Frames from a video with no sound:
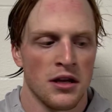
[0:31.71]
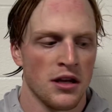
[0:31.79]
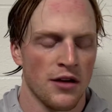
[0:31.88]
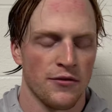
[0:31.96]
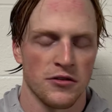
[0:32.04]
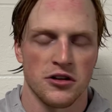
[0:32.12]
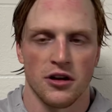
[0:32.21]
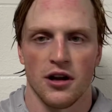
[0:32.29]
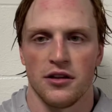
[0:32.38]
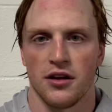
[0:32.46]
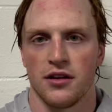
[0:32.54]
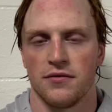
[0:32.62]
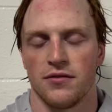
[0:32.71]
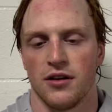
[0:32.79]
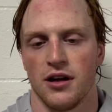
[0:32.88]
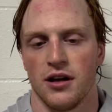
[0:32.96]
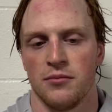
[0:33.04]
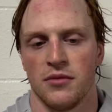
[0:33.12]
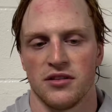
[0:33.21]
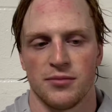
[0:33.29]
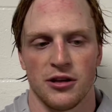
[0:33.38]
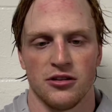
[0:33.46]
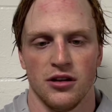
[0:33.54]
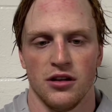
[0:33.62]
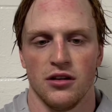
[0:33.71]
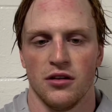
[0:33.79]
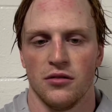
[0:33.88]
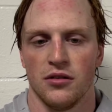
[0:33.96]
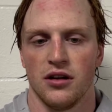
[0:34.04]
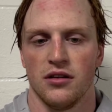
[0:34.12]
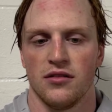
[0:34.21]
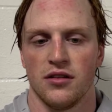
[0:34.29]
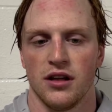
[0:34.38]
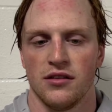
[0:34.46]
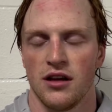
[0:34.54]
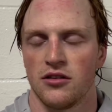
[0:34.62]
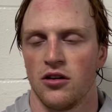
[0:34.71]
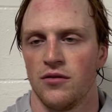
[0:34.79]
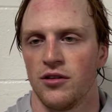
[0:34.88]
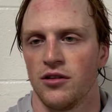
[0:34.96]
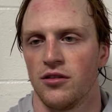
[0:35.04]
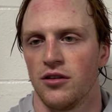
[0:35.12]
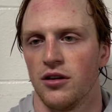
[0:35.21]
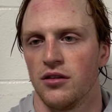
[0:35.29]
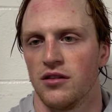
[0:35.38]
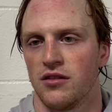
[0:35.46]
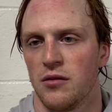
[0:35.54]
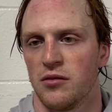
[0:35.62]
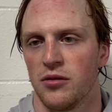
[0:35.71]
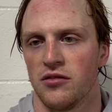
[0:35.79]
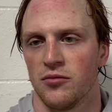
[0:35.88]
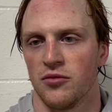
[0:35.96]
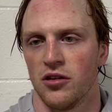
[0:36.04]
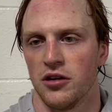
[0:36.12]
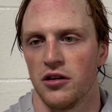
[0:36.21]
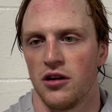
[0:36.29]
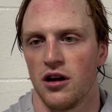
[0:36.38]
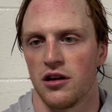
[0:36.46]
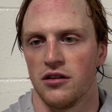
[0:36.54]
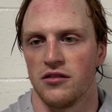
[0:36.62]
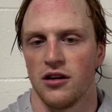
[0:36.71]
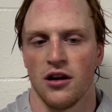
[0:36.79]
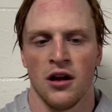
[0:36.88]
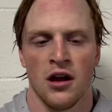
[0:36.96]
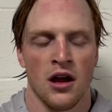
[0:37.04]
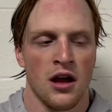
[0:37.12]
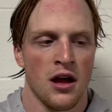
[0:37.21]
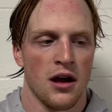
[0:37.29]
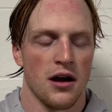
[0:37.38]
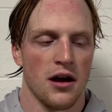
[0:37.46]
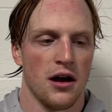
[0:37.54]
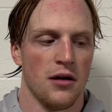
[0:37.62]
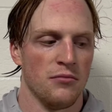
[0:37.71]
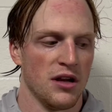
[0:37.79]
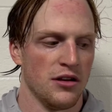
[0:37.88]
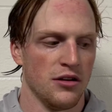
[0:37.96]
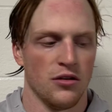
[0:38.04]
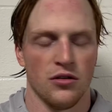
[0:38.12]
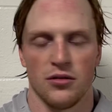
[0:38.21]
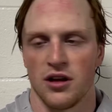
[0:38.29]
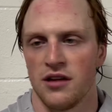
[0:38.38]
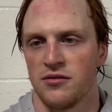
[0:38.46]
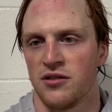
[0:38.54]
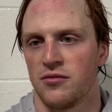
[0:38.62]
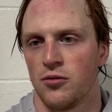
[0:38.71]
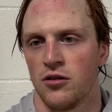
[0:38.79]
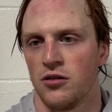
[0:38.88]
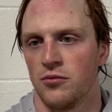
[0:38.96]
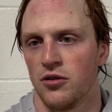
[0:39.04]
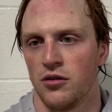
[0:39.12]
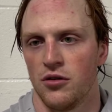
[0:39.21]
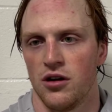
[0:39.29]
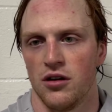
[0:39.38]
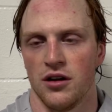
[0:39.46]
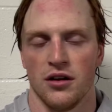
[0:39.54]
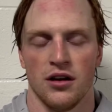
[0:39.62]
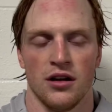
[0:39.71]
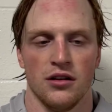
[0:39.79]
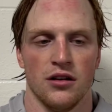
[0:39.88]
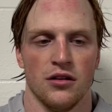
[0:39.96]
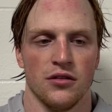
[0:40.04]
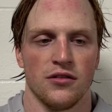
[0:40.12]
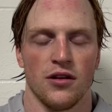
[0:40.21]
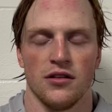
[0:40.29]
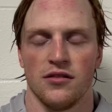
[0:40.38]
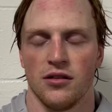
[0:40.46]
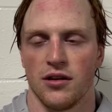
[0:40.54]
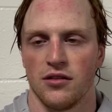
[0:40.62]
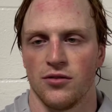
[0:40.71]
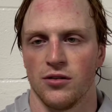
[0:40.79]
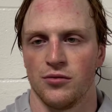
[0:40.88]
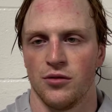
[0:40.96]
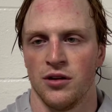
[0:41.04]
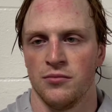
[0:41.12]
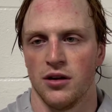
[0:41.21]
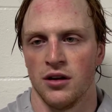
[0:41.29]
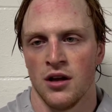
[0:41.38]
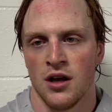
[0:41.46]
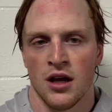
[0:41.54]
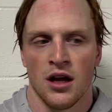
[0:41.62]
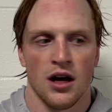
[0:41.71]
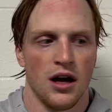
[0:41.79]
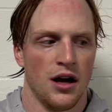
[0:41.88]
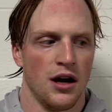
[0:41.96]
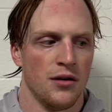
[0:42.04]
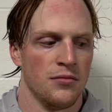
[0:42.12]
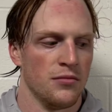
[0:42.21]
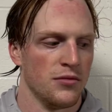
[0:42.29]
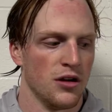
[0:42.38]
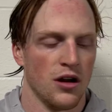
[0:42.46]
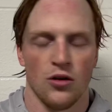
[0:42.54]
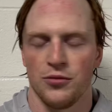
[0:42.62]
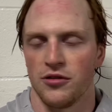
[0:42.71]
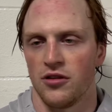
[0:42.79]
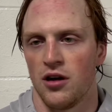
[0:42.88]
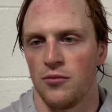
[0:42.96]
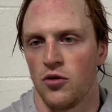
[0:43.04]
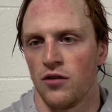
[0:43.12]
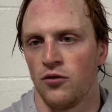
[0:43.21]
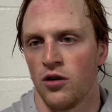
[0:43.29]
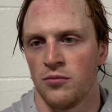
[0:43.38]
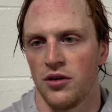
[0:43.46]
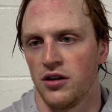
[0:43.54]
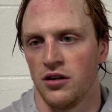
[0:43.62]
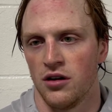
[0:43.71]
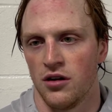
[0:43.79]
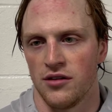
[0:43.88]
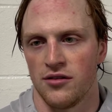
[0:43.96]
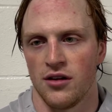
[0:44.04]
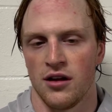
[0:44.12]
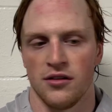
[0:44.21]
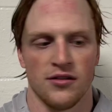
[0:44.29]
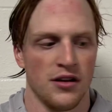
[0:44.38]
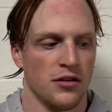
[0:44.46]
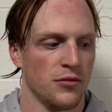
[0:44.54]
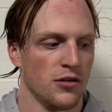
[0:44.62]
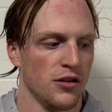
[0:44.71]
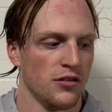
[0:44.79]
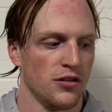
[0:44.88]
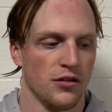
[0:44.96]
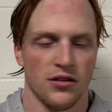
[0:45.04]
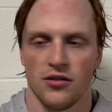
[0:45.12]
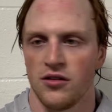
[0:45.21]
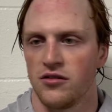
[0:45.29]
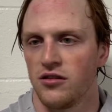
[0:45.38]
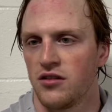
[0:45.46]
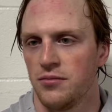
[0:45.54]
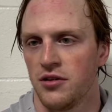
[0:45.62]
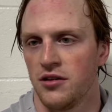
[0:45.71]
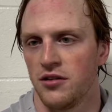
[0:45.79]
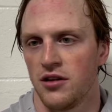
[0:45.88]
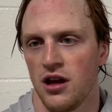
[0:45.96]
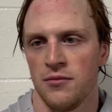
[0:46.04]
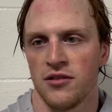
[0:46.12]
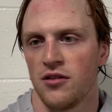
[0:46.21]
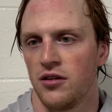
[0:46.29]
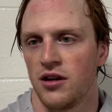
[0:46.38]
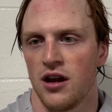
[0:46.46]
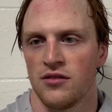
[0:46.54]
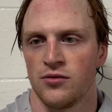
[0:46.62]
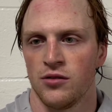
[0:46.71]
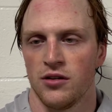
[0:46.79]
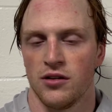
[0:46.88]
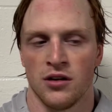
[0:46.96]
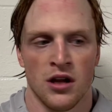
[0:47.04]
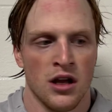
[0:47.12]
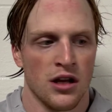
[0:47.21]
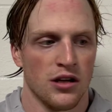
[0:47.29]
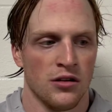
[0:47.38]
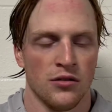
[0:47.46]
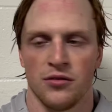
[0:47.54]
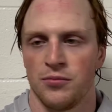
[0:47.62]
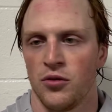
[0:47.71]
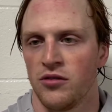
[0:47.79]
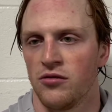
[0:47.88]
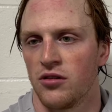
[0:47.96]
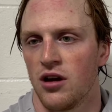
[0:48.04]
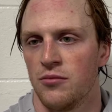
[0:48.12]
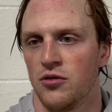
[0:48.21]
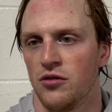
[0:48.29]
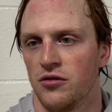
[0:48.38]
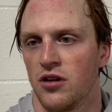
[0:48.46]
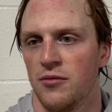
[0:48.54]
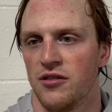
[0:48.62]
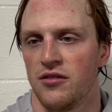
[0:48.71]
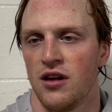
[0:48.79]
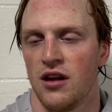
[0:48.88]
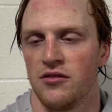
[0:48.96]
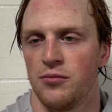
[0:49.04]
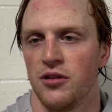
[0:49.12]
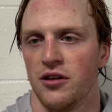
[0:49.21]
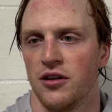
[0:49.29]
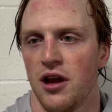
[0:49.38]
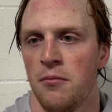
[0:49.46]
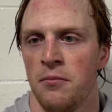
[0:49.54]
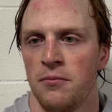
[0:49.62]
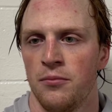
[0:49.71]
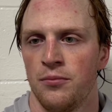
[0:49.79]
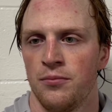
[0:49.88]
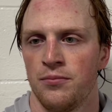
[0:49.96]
Yeah, for sure. I think for him especially, you know, he's he's had confidence all year with his game. He's played some really good hockey this year. Um, and you know the guys have been supporting him really well, and, and you know it's great to see him get his first one. But um, you know I hope there's a lot more for him. But you know as I said to him earlier too, as long as you just keep playing your game, that's all you can ask for. And you know points will come, goals will come as, as you play your game.